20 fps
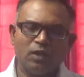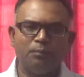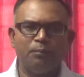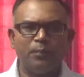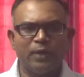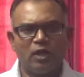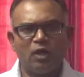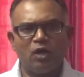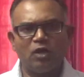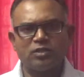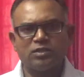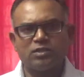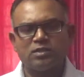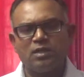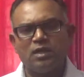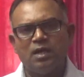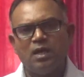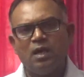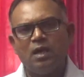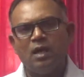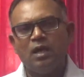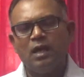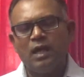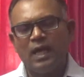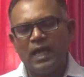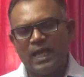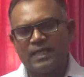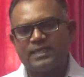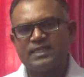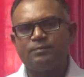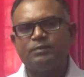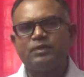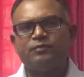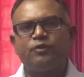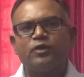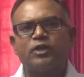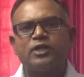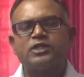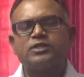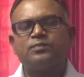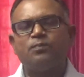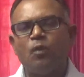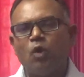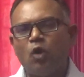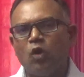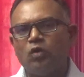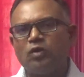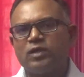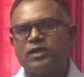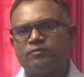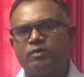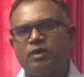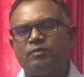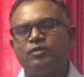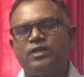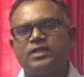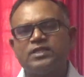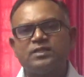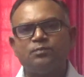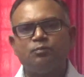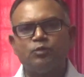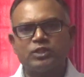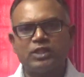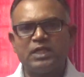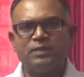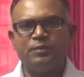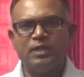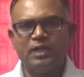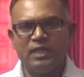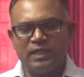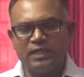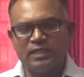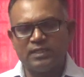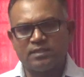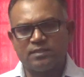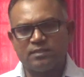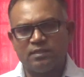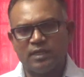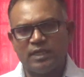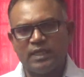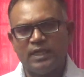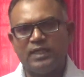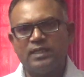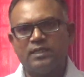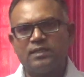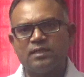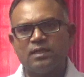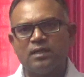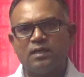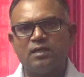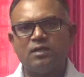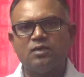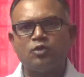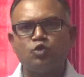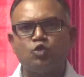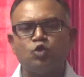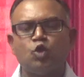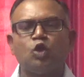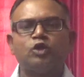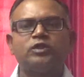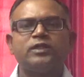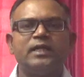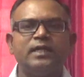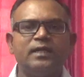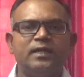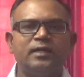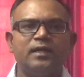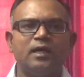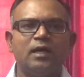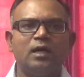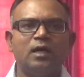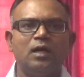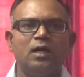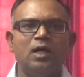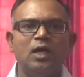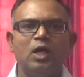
because except for a small revivalist Muslim elite in northern India